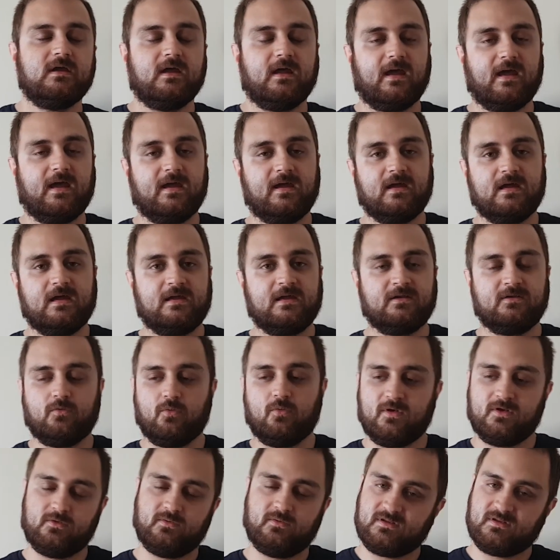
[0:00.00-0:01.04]
and
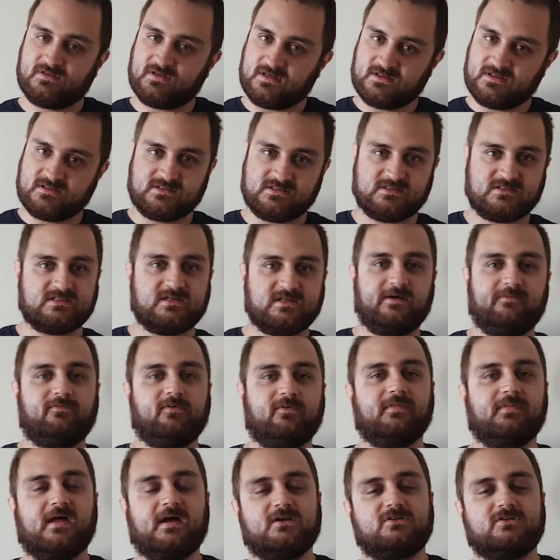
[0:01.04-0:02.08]
we're doing tons of stuff
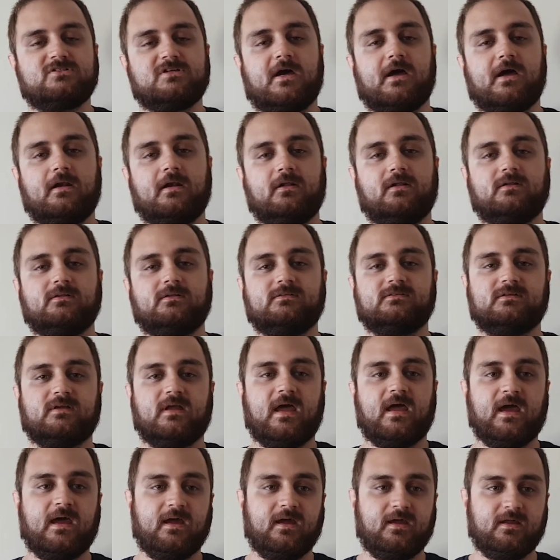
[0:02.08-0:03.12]
on that channel,
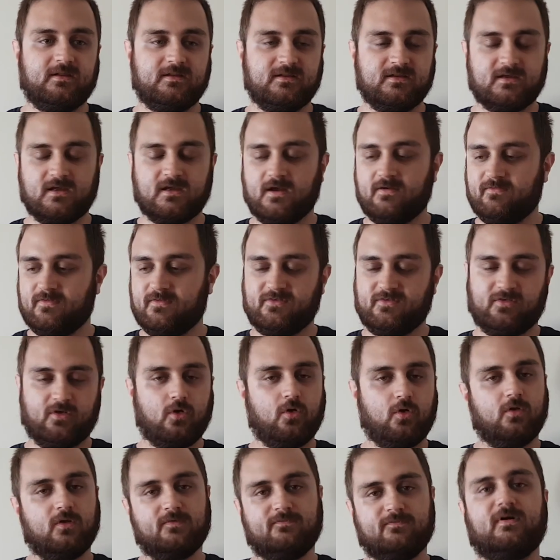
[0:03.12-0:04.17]
and it covers a
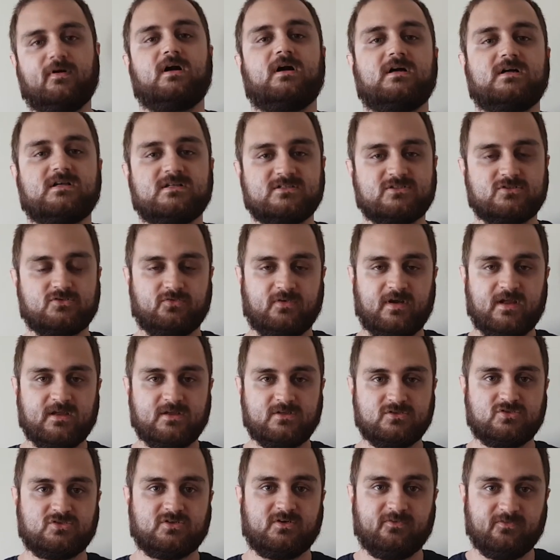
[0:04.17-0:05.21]
whole vast
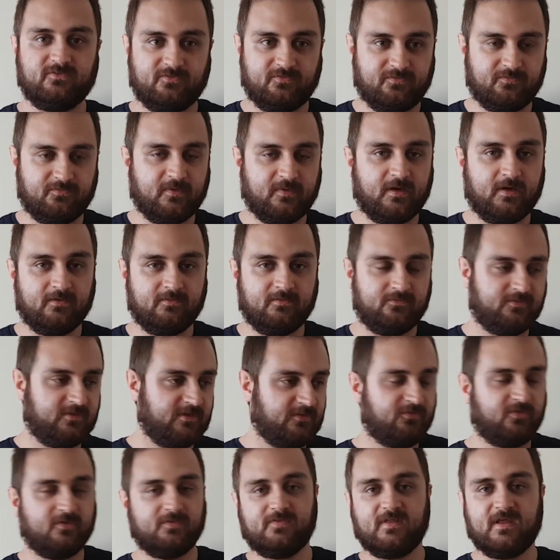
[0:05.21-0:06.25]
range of
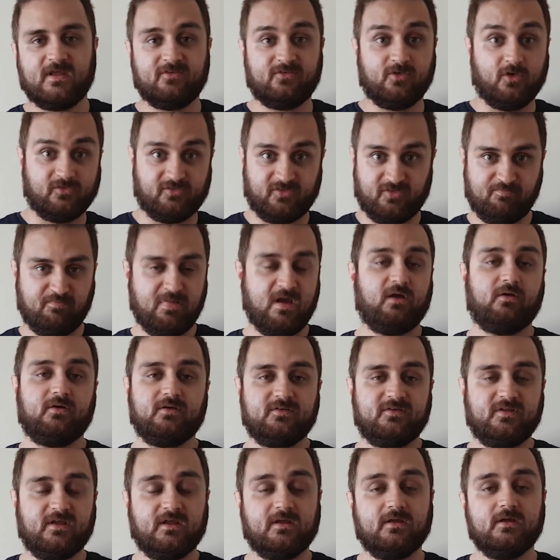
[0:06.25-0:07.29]
different things, not just
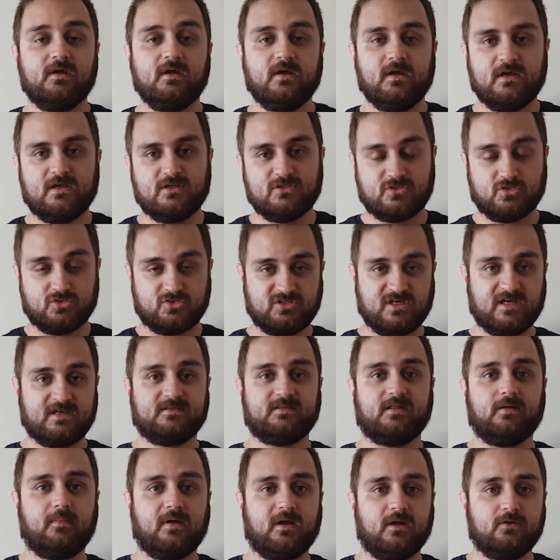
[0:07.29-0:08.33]
parenting. So check
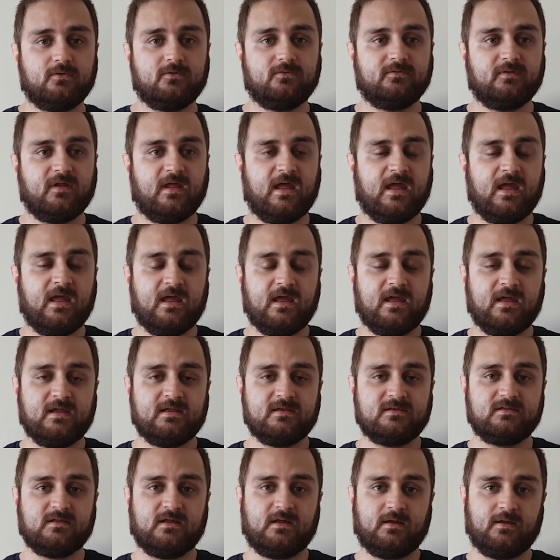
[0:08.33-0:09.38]
them out,
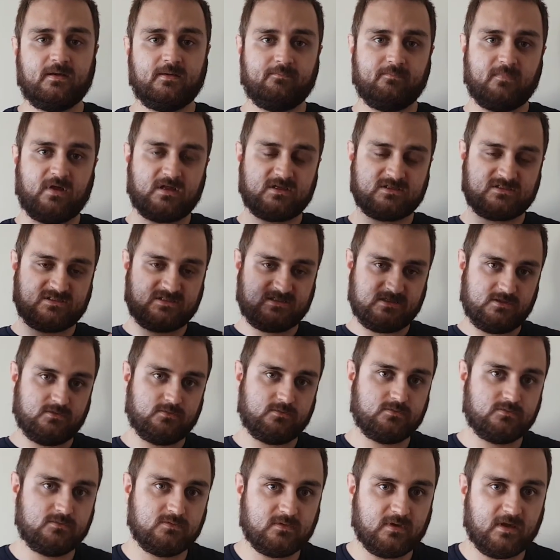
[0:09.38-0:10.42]
and I'll see
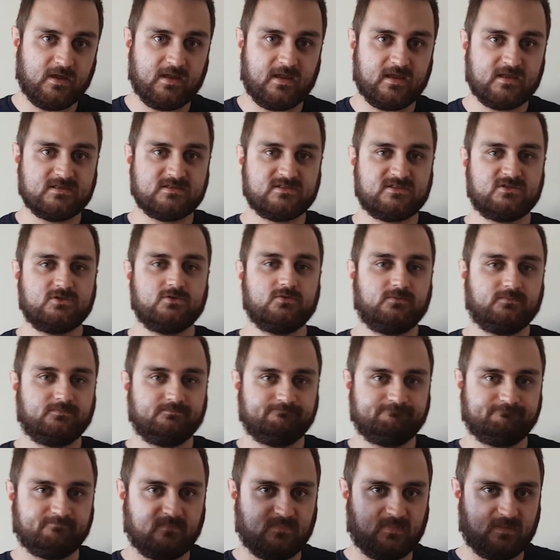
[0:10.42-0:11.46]
you again soon.
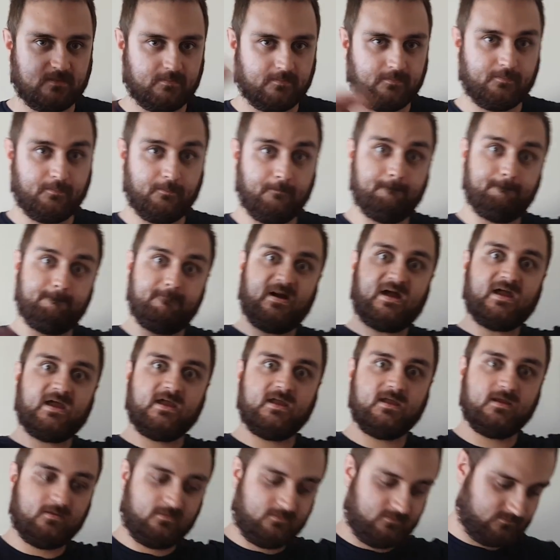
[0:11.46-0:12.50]

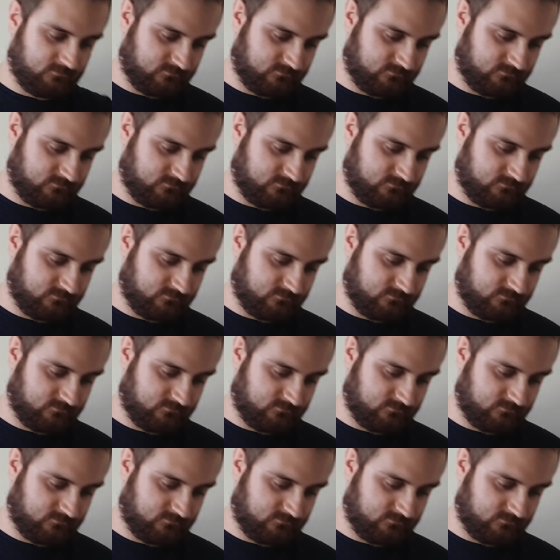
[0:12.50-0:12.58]
Bye!